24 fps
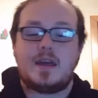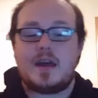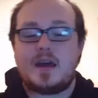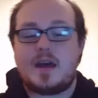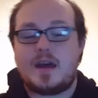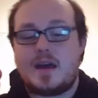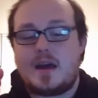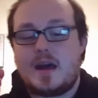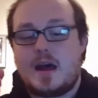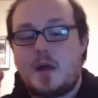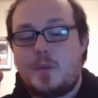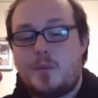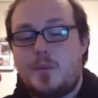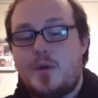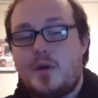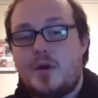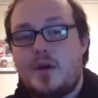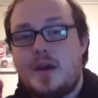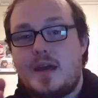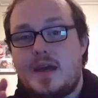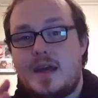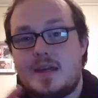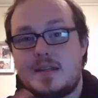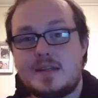I'll
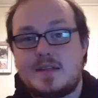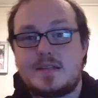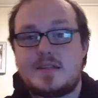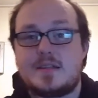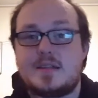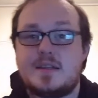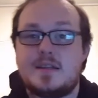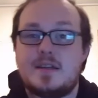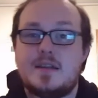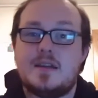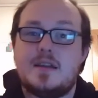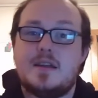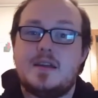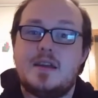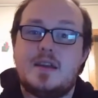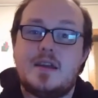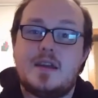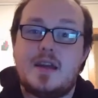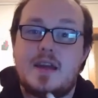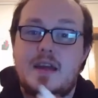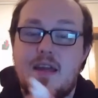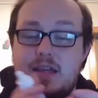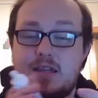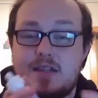put his
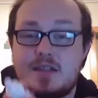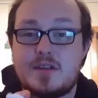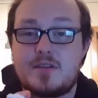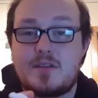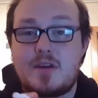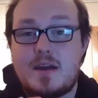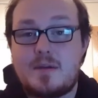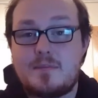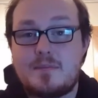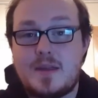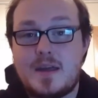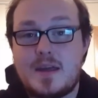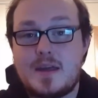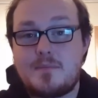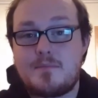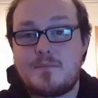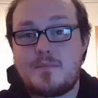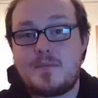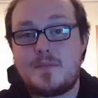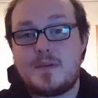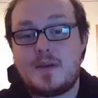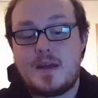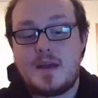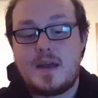Instagram
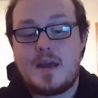name